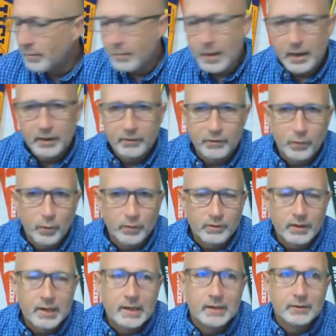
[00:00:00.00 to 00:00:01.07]
minus
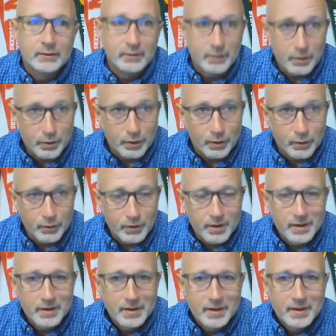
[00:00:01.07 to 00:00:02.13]
14 is 0.
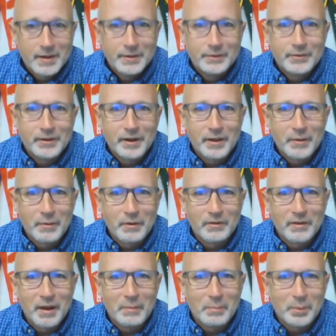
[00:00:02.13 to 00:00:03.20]
So in other
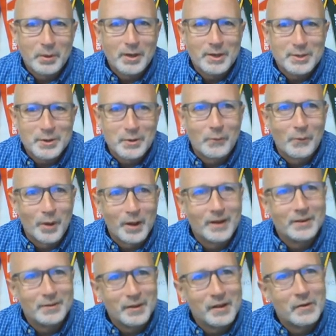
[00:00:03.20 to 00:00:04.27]
words, I'm pretty sure 1
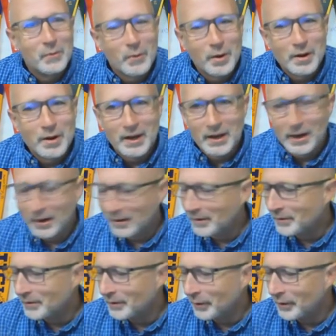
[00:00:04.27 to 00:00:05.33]
is going to work in here.
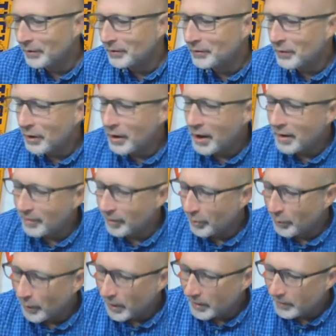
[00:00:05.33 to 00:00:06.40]
So let's start off
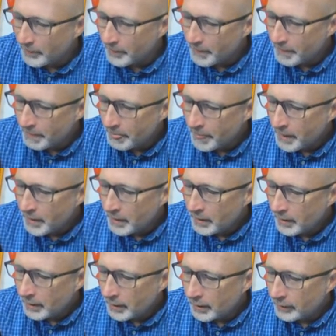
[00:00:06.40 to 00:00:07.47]
with 1.
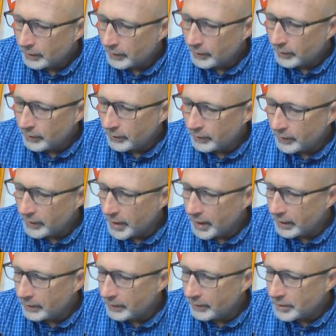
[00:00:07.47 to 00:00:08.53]
Okay, so I'll do
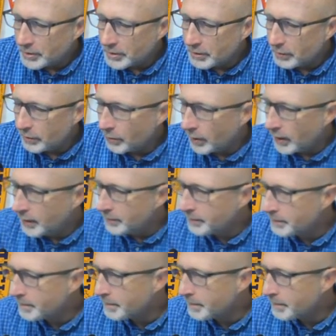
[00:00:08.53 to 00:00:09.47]
synthetic division with 1.